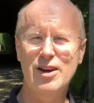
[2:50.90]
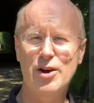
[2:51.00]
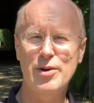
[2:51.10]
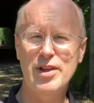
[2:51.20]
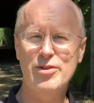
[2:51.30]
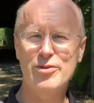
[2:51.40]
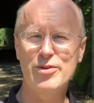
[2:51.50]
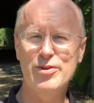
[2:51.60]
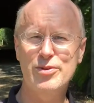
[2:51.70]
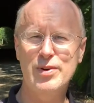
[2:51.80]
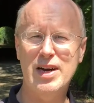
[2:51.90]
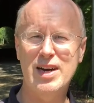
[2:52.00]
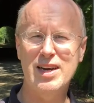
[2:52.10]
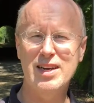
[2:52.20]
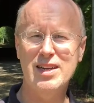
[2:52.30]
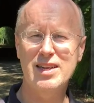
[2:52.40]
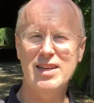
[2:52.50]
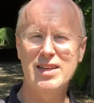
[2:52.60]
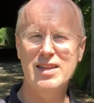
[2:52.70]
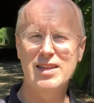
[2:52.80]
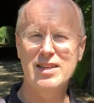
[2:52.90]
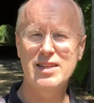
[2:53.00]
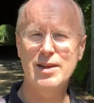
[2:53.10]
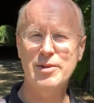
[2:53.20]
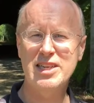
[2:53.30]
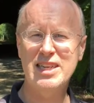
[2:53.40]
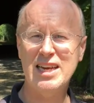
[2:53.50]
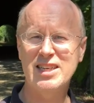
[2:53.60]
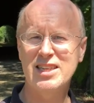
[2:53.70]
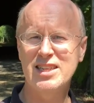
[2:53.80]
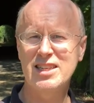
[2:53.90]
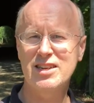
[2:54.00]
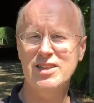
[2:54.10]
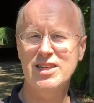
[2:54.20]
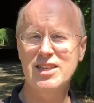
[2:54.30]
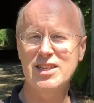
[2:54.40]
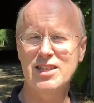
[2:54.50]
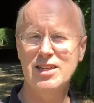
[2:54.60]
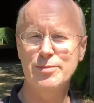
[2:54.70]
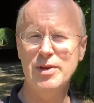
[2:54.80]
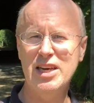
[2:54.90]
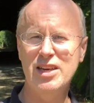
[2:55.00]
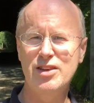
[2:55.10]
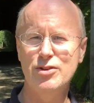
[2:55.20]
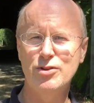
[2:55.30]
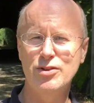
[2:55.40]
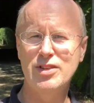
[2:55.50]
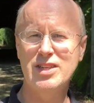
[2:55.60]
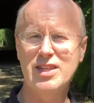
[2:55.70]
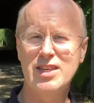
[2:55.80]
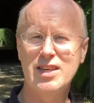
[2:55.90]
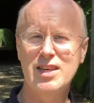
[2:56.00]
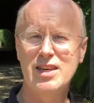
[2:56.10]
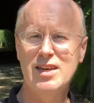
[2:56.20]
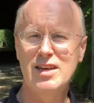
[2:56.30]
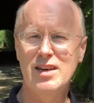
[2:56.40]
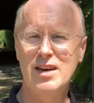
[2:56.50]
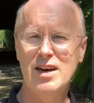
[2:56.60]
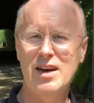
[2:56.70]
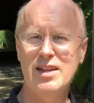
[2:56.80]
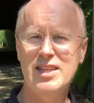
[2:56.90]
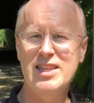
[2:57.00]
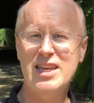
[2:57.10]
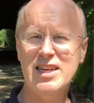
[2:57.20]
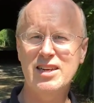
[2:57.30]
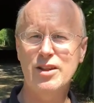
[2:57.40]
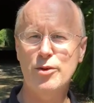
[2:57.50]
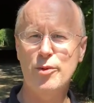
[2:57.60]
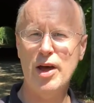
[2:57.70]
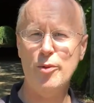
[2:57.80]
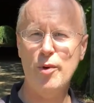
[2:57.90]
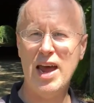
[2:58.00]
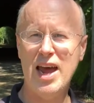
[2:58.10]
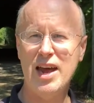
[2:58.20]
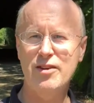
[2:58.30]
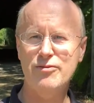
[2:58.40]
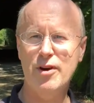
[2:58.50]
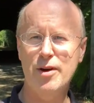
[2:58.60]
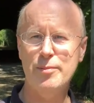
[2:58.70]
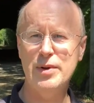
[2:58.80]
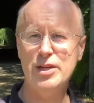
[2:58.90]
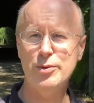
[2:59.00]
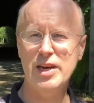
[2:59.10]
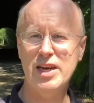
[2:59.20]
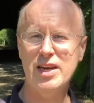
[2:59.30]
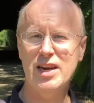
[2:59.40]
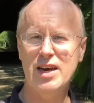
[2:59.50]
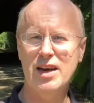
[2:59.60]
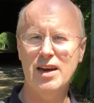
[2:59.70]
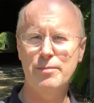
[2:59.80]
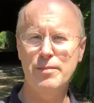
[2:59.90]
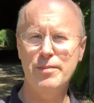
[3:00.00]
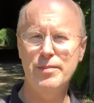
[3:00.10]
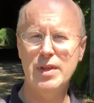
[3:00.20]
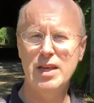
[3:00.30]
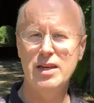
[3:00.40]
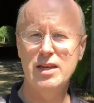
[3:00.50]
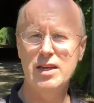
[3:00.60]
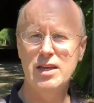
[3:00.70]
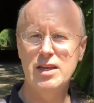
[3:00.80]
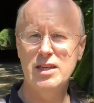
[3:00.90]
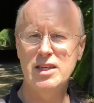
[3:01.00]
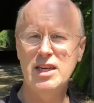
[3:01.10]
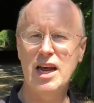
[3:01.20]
going through some of the sections that are still being used. This section of the railway from between Shinshu